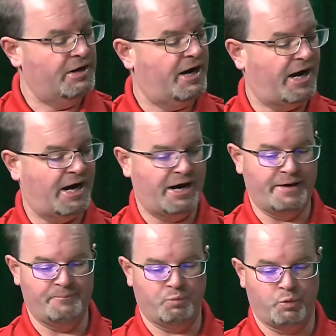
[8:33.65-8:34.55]

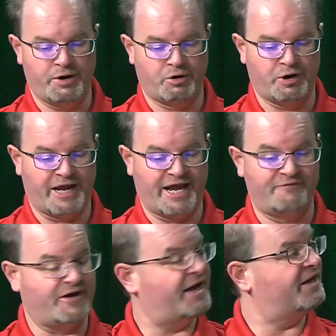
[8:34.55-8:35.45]
We are going to
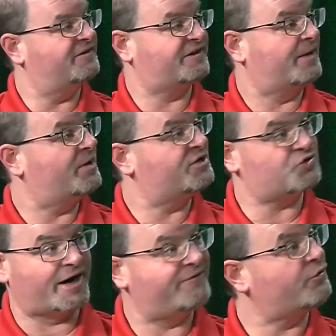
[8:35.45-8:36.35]
have it's going to be a
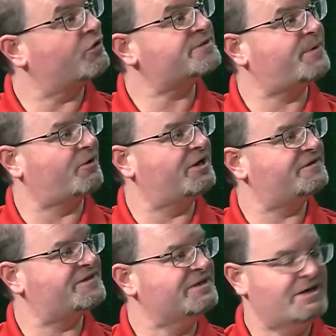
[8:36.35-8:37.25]
drive-through
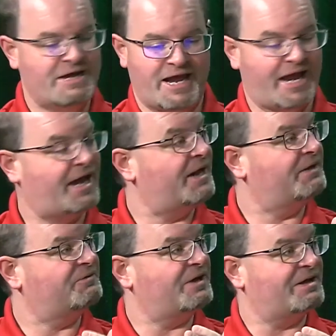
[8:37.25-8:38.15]
experience,
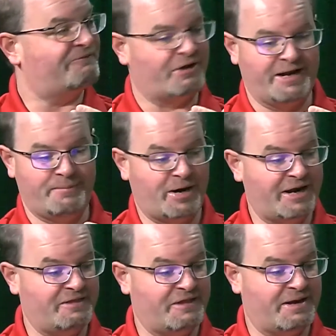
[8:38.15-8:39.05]
and for
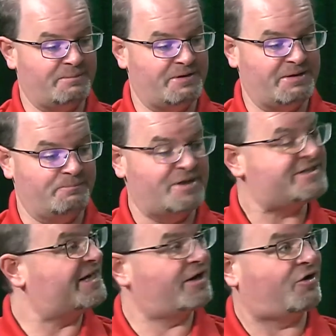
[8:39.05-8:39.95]
anybody that missed
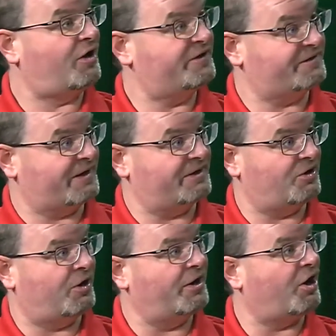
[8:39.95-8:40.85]
Santa Claus
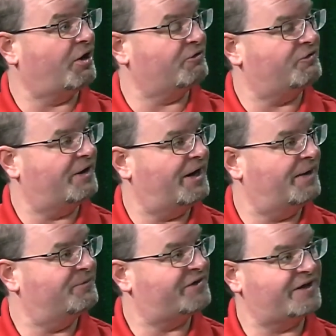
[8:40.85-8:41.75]
on our
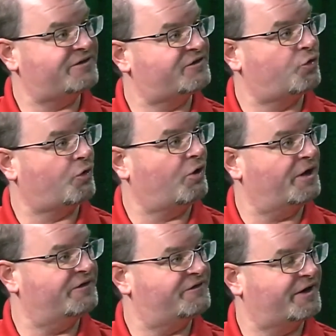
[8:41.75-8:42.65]
Santa tour
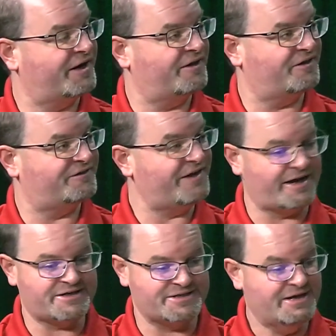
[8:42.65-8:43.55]
on Sunday to the
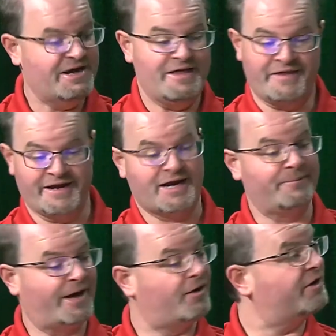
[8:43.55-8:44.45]
6th, they can come
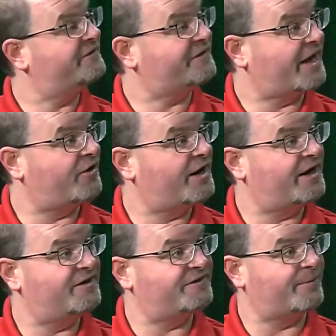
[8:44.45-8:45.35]
down on Saturday,
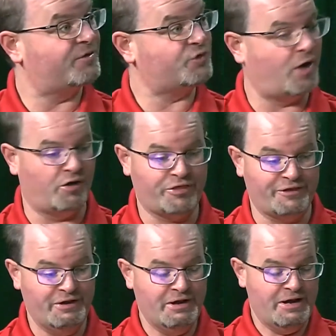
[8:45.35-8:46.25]
December 12th,
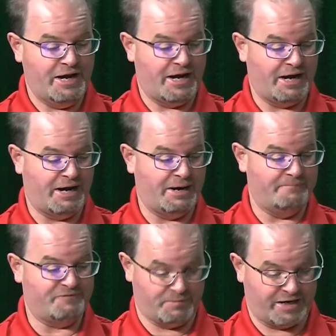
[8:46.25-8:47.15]

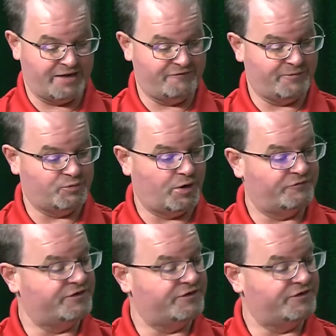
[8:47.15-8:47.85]
from 12 to